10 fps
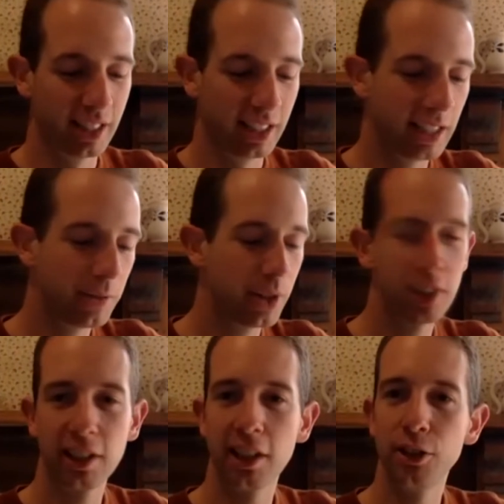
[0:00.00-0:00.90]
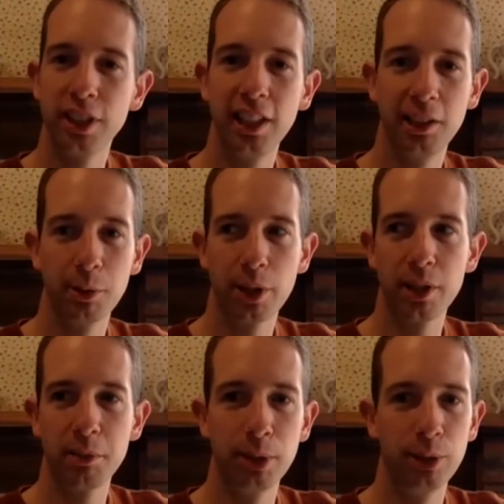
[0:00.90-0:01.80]
everything that you're dealing with
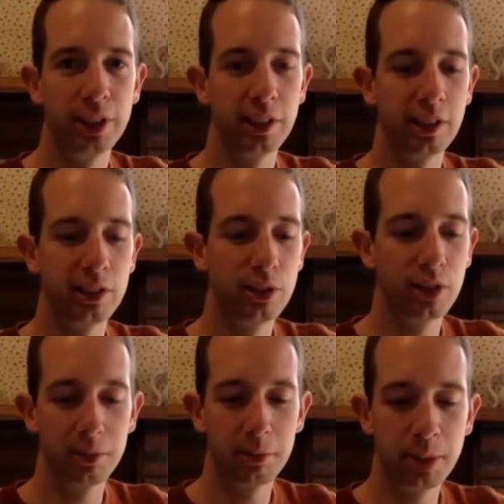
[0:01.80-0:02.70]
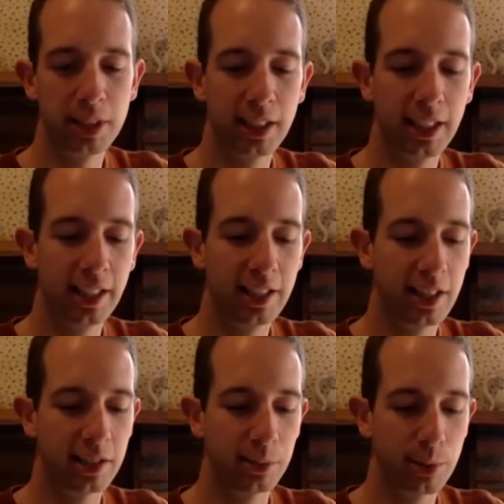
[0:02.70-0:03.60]
in a building, you can be clear
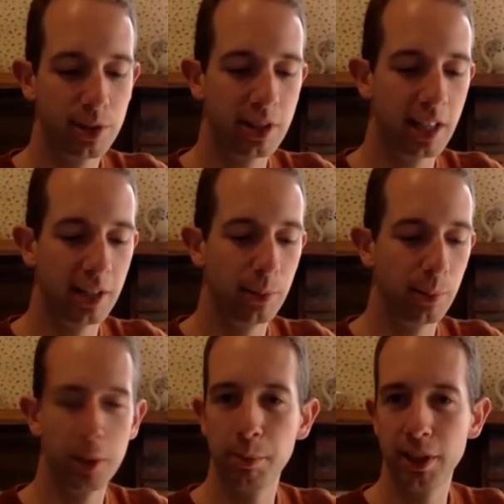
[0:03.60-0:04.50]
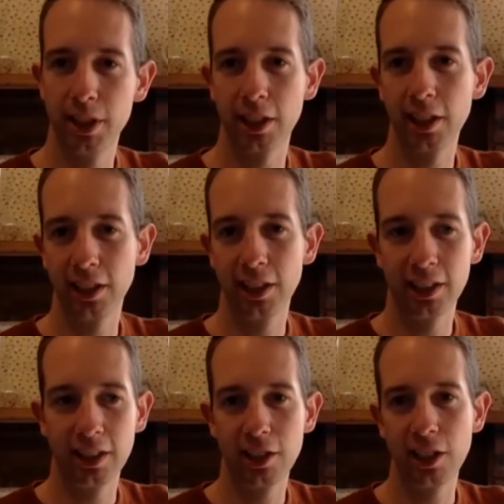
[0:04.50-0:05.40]
that it was done with a particular
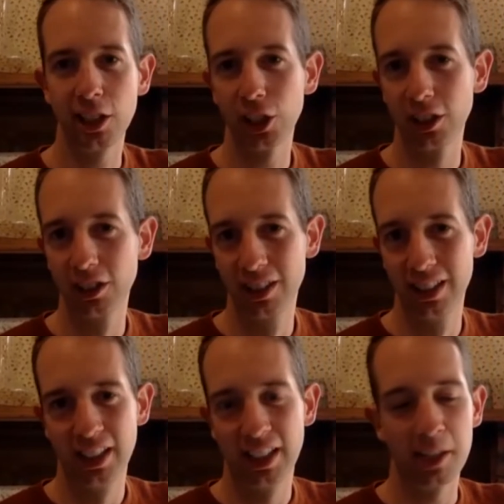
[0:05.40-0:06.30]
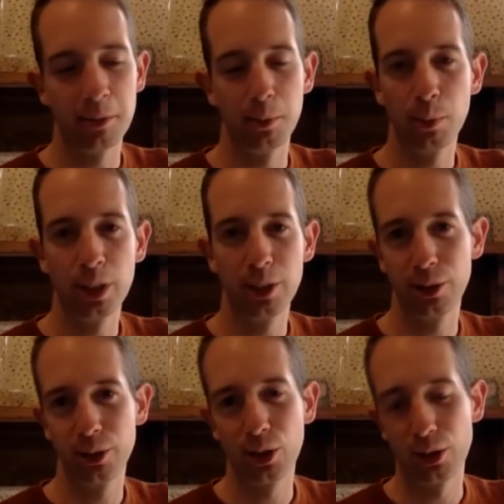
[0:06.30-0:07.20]
intention, whether it
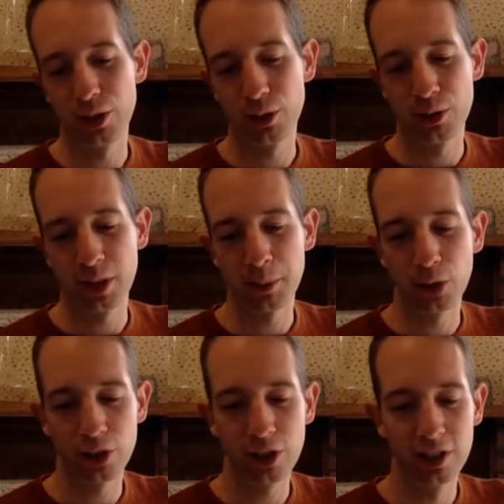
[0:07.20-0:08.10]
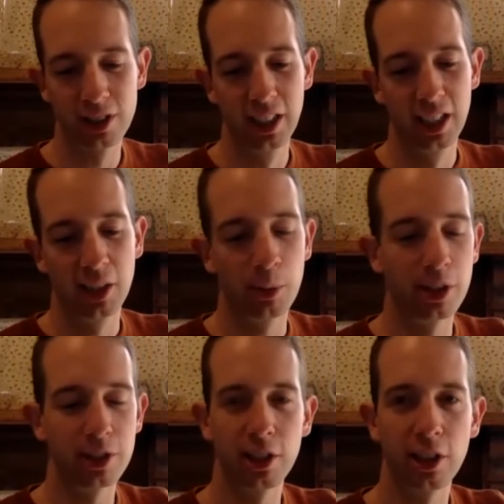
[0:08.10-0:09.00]
was conscious or subconscious,
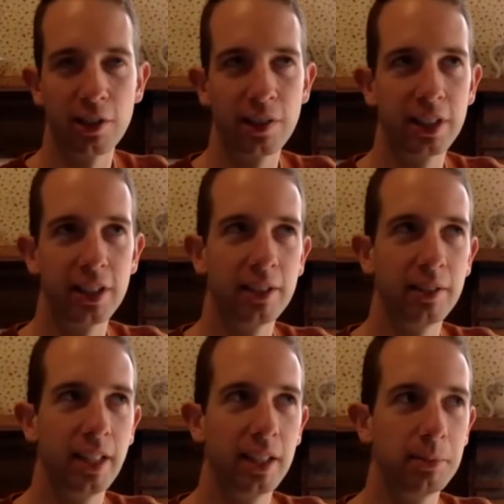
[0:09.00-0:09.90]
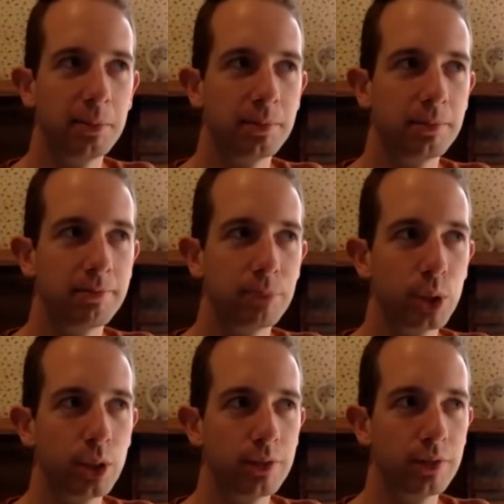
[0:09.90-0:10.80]
whereas a lot of the
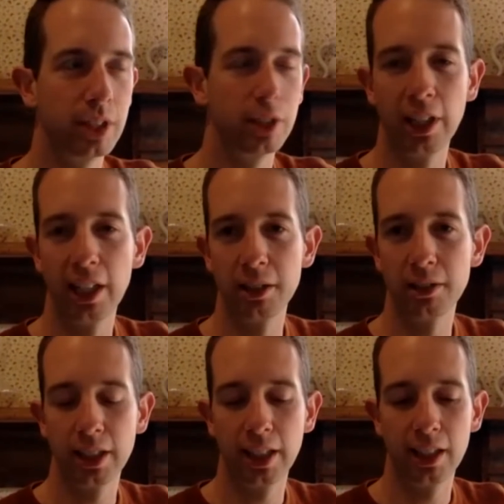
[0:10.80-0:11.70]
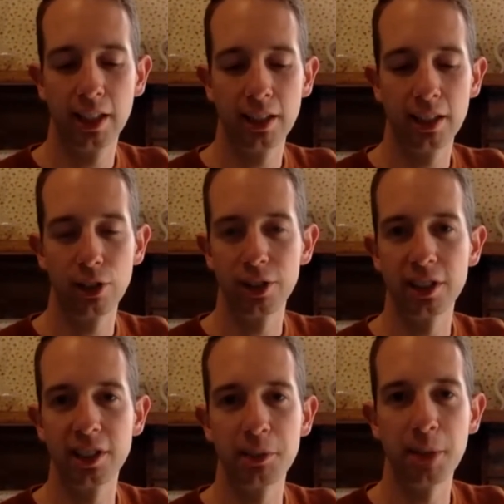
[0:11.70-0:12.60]
sort of in-ground
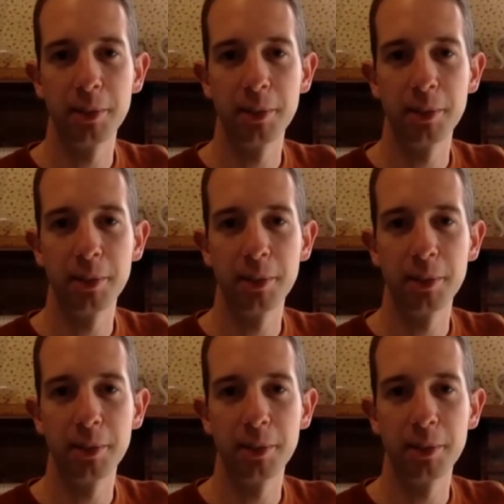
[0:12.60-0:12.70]
context that you might